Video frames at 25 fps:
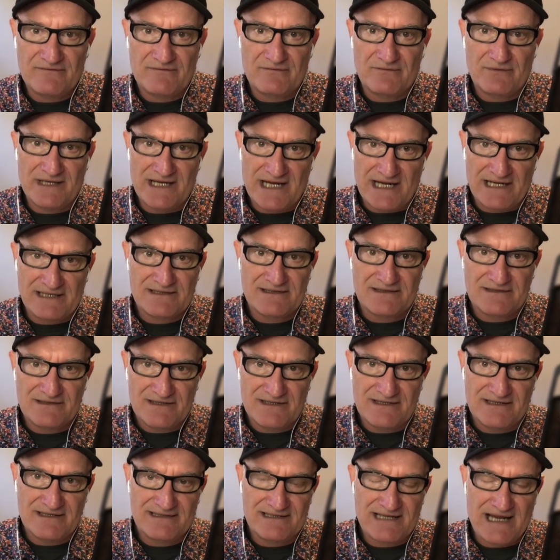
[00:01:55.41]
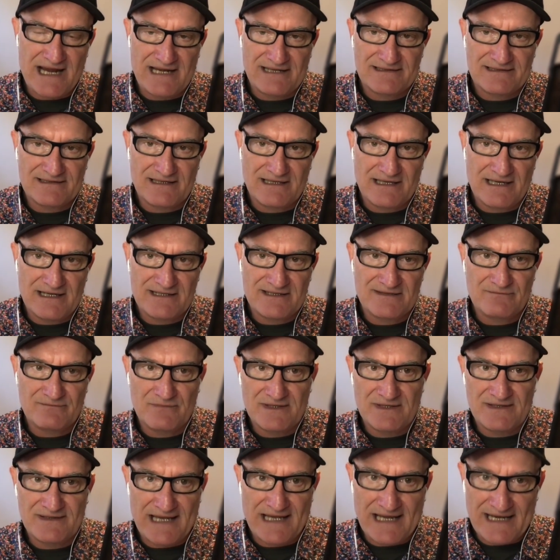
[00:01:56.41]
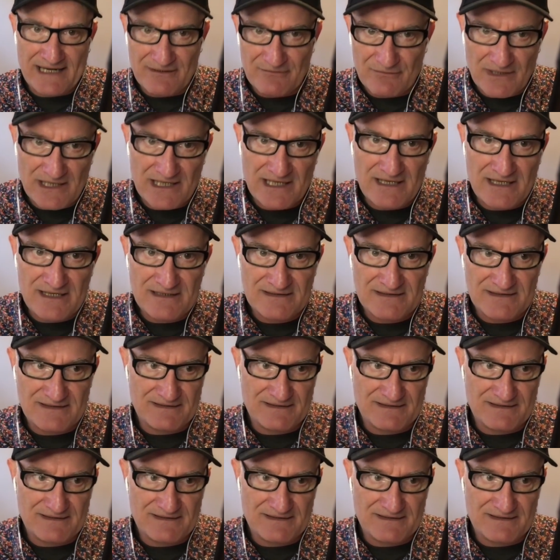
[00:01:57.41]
reacted to this cancellation with outrage,